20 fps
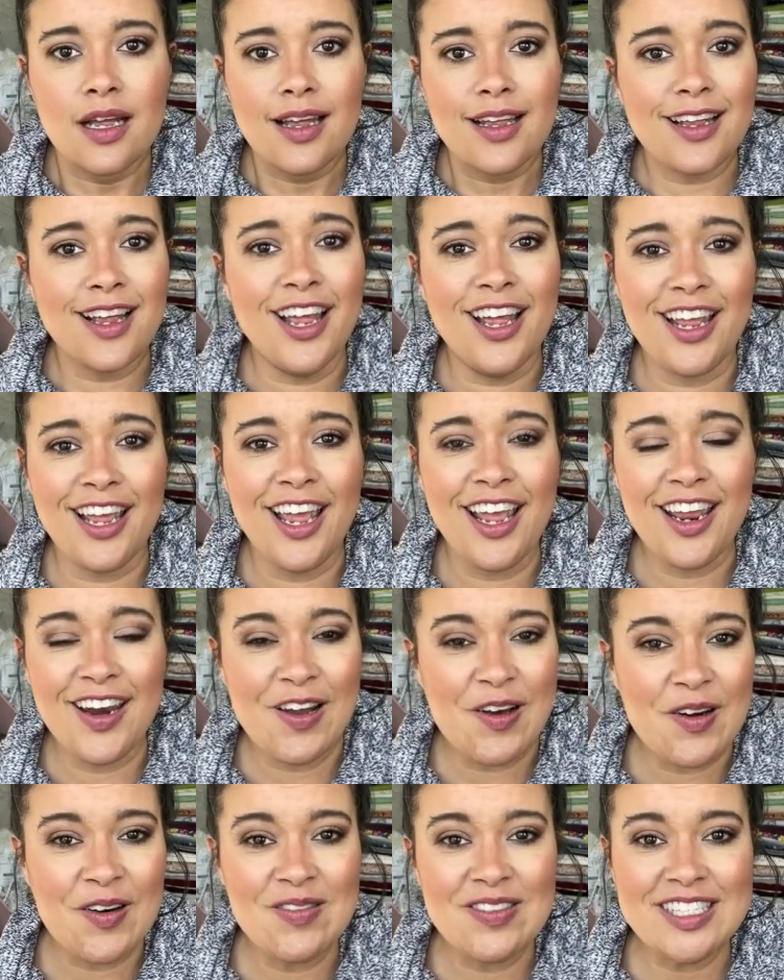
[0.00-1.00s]
You
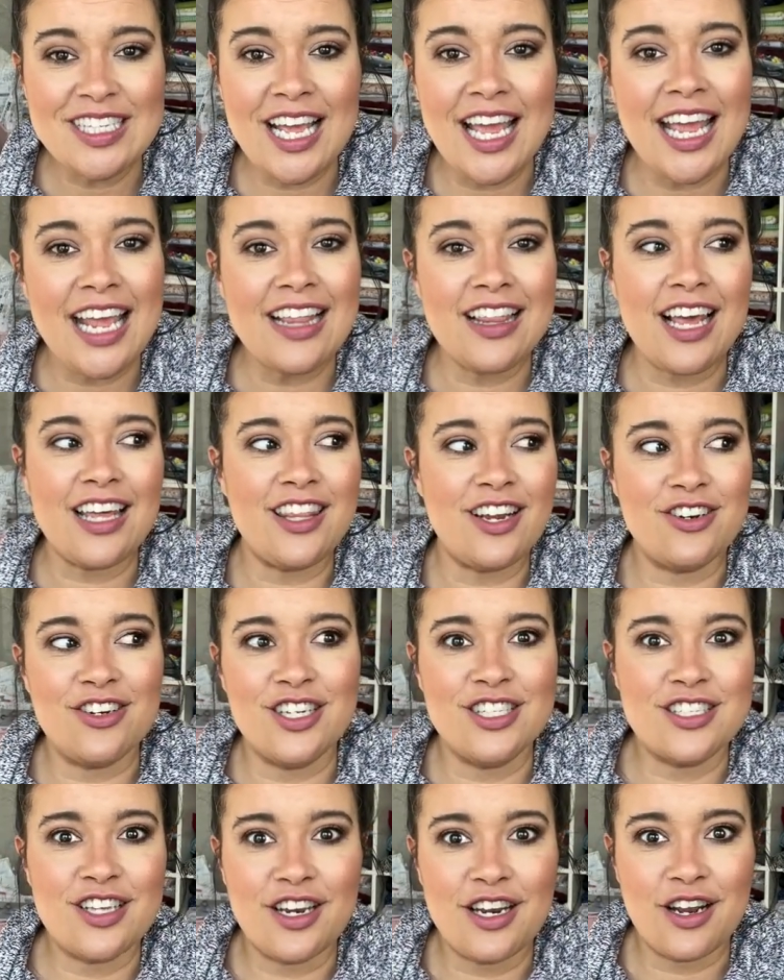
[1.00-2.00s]
know what I'm saying? Like they're
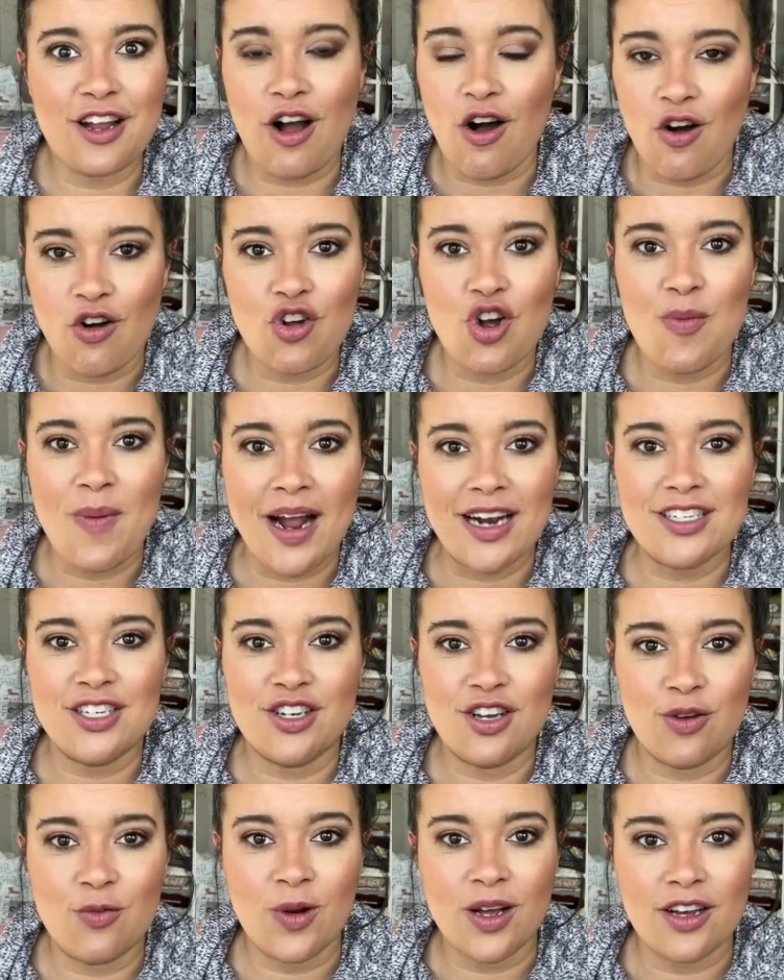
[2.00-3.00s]
just going to all go back to
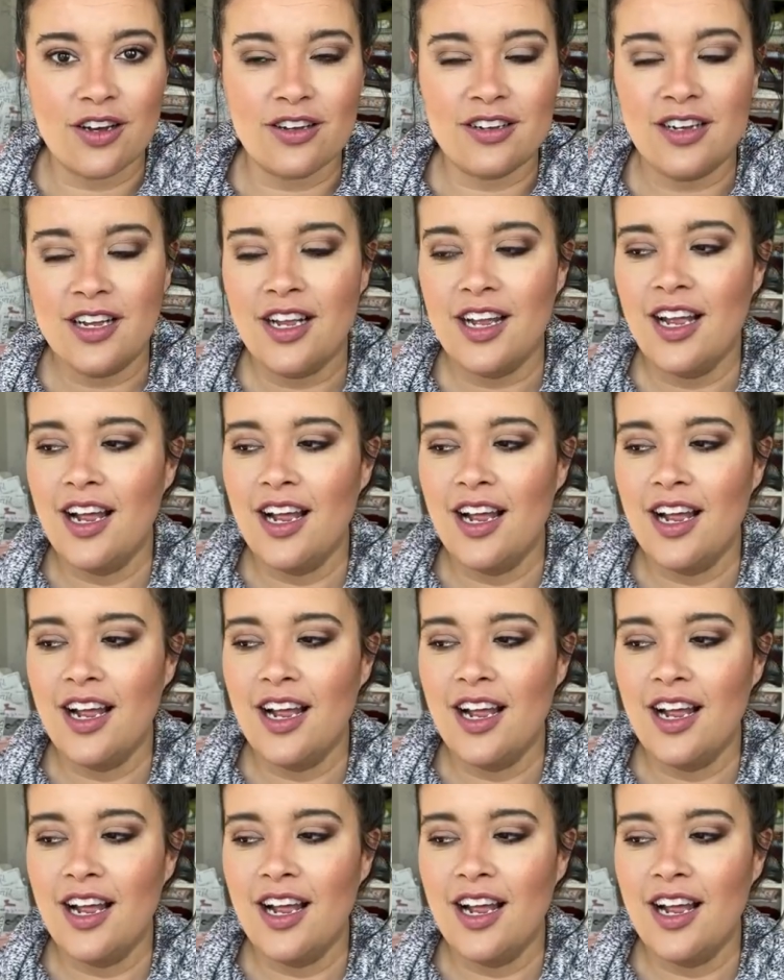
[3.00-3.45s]
Goodwill.